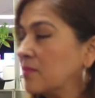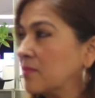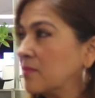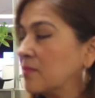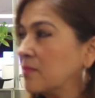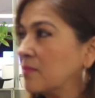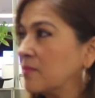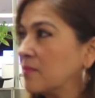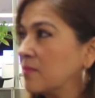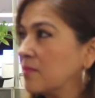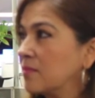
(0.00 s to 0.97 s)

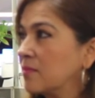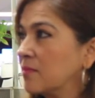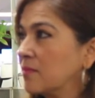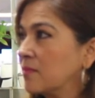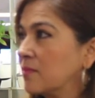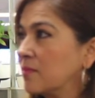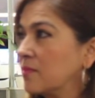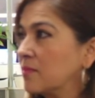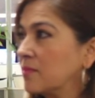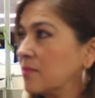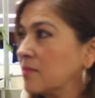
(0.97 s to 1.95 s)

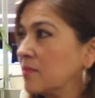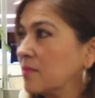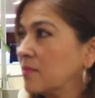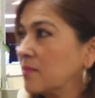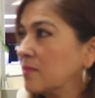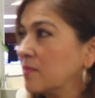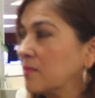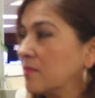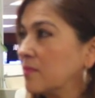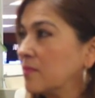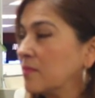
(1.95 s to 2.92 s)

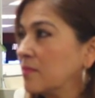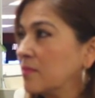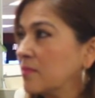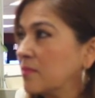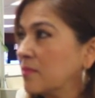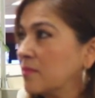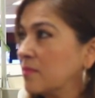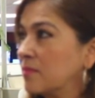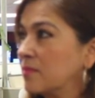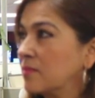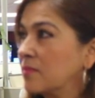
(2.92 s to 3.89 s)

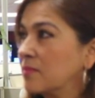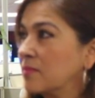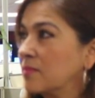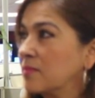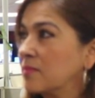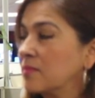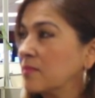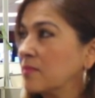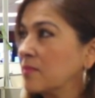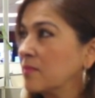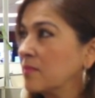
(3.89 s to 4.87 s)

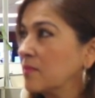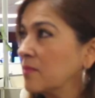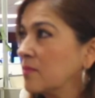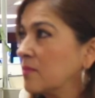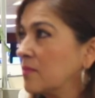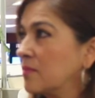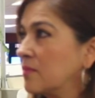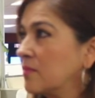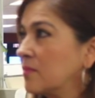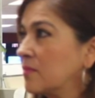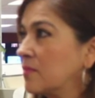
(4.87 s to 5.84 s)

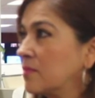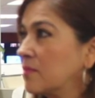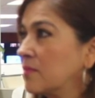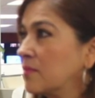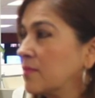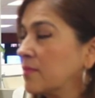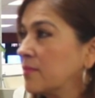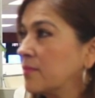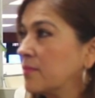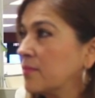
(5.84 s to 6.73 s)
(not speaking)